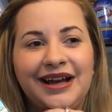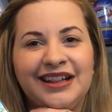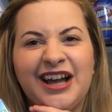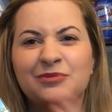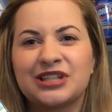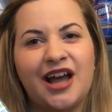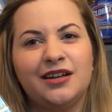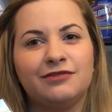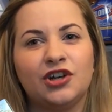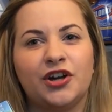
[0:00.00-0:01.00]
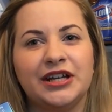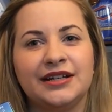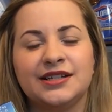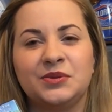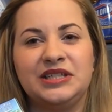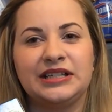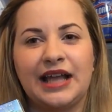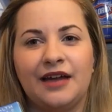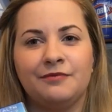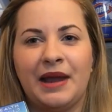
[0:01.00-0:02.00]
and that was kind of annoying because we didn't
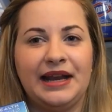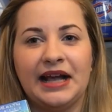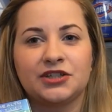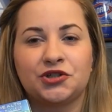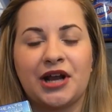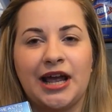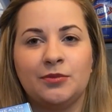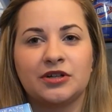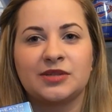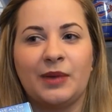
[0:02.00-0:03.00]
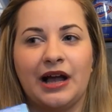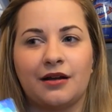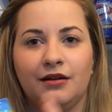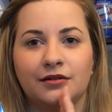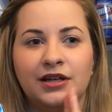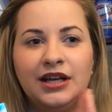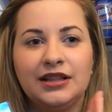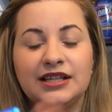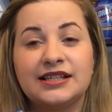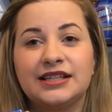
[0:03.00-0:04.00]
get many extra care bucks back on
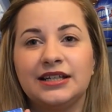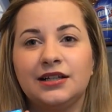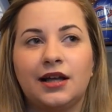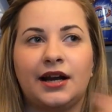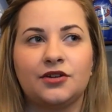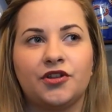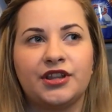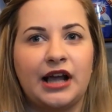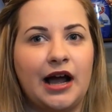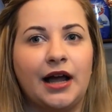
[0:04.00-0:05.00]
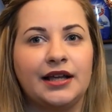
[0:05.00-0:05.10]
this deal, and I don't think